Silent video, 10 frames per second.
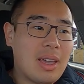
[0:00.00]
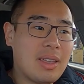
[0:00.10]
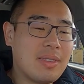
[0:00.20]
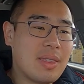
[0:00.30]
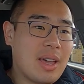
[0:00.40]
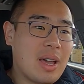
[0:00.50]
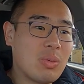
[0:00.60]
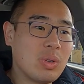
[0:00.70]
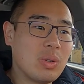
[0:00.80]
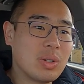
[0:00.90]
And
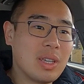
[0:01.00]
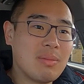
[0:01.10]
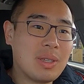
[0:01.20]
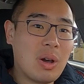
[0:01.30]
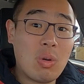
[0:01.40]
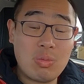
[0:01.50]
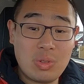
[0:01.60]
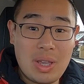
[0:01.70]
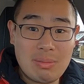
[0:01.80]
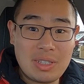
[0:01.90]
that will get me home
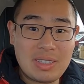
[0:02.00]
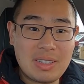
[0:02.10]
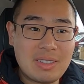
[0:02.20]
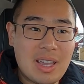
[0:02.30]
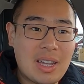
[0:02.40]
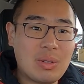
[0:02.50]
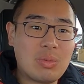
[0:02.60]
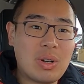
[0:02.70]
to Edmonton at